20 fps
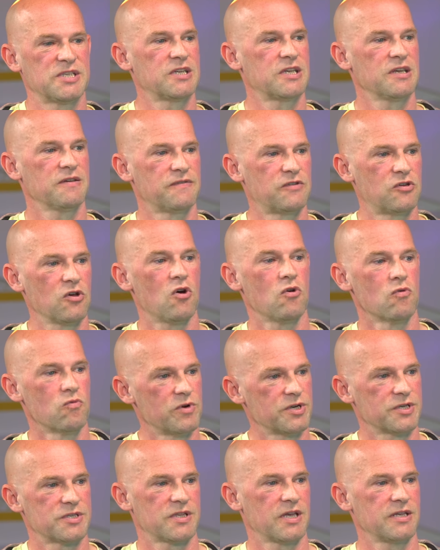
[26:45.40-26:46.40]
give gold,
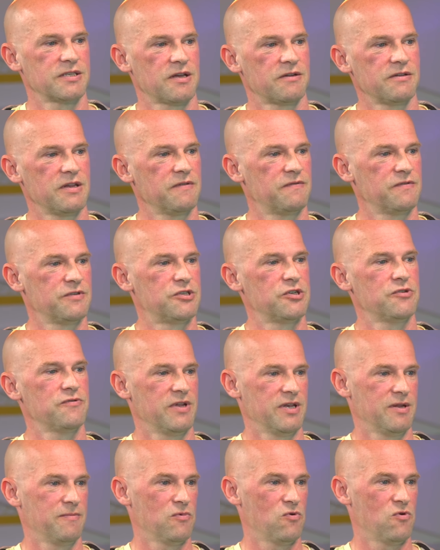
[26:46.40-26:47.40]
which they don't even do
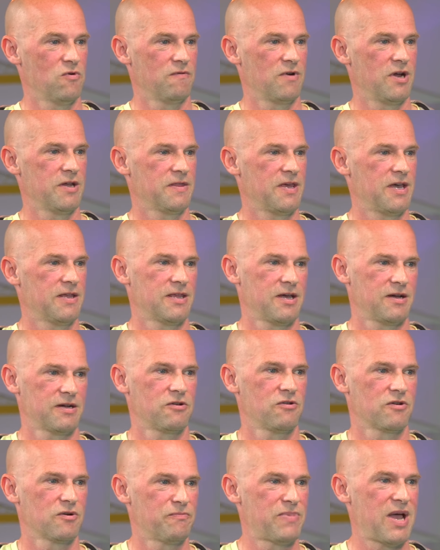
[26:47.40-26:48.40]
anymore, right? That
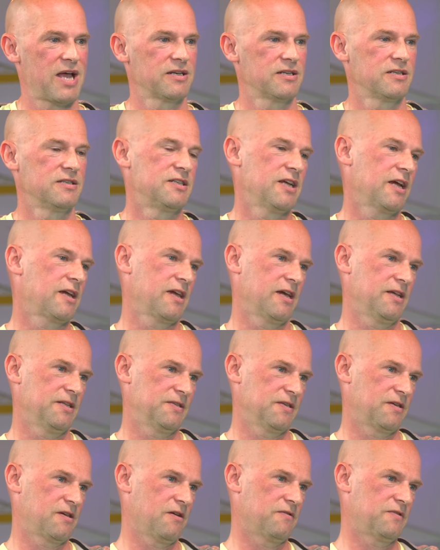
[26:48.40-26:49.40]
got abandoned
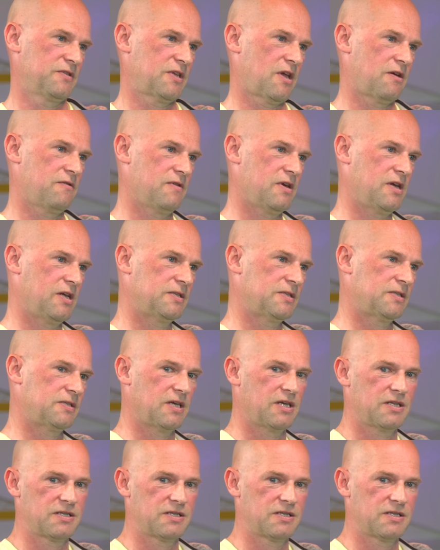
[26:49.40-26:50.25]
decades ago. So it's